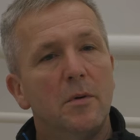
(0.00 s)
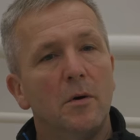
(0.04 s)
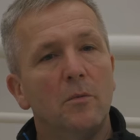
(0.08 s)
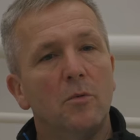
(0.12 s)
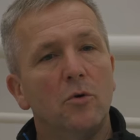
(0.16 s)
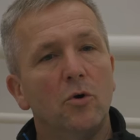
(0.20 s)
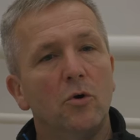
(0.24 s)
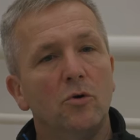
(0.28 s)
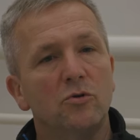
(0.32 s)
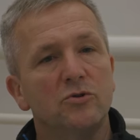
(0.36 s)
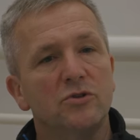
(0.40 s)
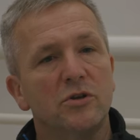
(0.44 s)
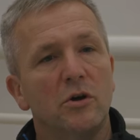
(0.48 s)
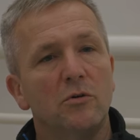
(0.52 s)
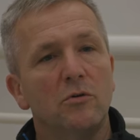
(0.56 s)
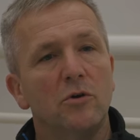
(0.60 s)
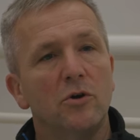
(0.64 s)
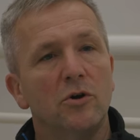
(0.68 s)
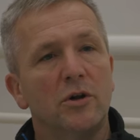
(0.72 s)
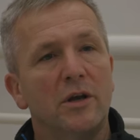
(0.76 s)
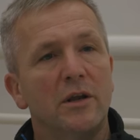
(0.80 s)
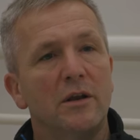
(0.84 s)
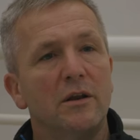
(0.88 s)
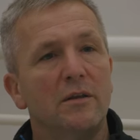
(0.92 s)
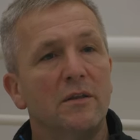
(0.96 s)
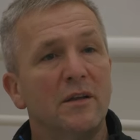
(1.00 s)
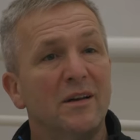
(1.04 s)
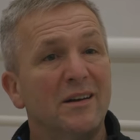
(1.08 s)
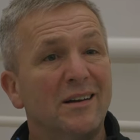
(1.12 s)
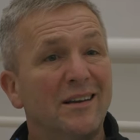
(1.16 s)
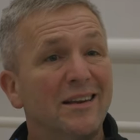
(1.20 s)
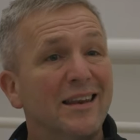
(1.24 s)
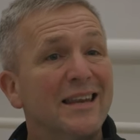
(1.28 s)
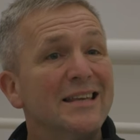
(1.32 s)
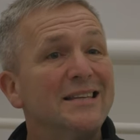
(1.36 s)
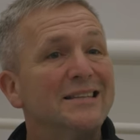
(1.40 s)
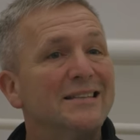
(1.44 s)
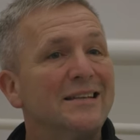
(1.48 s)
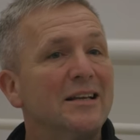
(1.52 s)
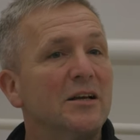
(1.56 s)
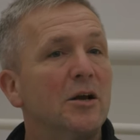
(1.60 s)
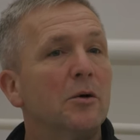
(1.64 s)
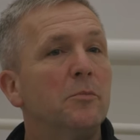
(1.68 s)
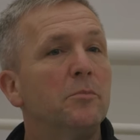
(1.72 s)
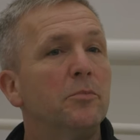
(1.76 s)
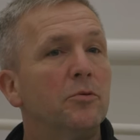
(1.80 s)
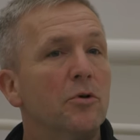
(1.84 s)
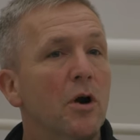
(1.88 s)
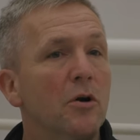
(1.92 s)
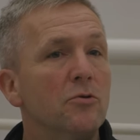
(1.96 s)
but we're also looking at a
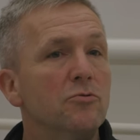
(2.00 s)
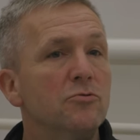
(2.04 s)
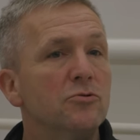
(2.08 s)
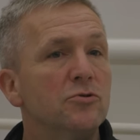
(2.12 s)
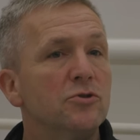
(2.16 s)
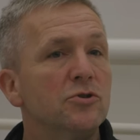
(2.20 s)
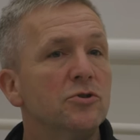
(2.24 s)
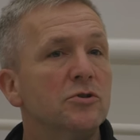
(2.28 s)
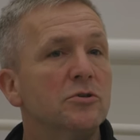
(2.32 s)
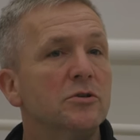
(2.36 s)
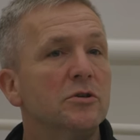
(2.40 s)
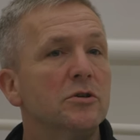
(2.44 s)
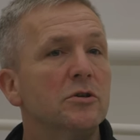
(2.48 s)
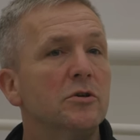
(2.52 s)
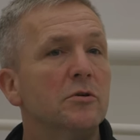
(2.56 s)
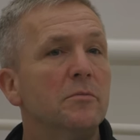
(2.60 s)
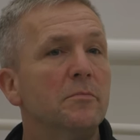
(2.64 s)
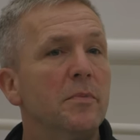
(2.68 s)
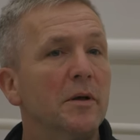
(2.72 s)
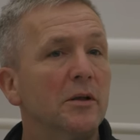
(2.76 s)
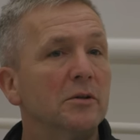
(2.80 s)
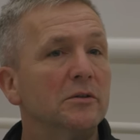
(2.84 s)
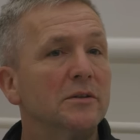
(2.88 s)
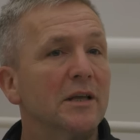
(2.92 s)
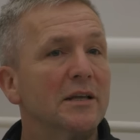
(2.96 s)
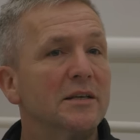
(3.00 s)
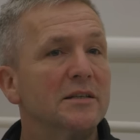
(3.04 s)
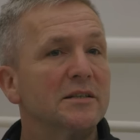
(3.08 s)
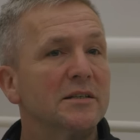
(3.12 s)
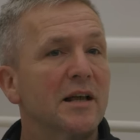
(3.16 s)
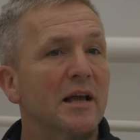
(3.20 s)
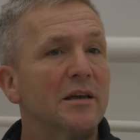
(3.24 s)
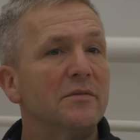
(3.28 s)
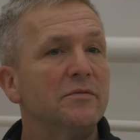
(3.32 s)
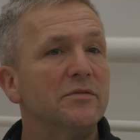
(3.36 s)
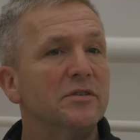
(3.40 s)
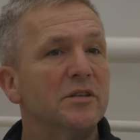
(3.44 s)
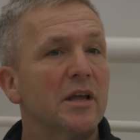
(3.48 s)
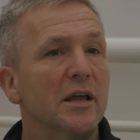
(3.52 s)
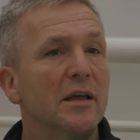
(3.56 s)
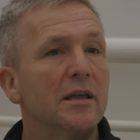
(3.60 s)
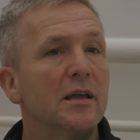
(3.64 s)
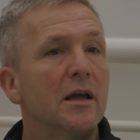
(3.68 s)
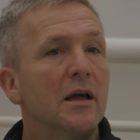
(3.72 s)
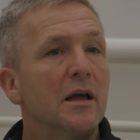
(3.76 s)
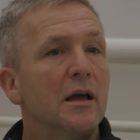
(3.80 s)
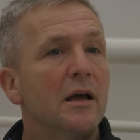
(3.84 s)
holistic approach to building safety